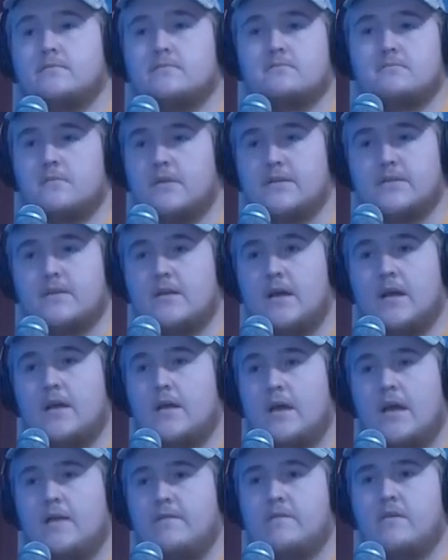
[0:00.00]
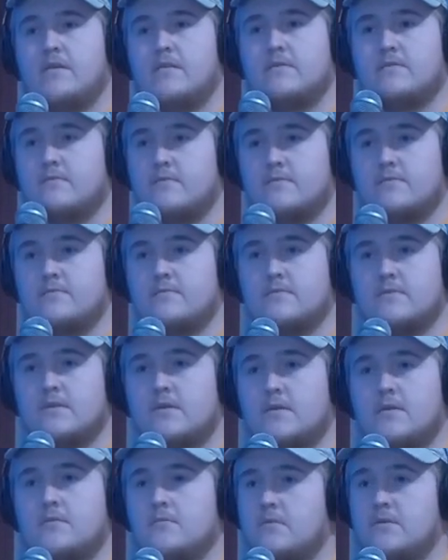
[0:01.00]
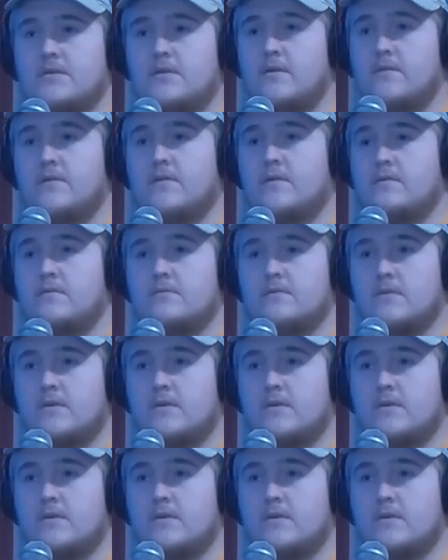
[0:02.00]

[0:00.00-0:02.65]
I, I, I have fun. Really? Still have fun.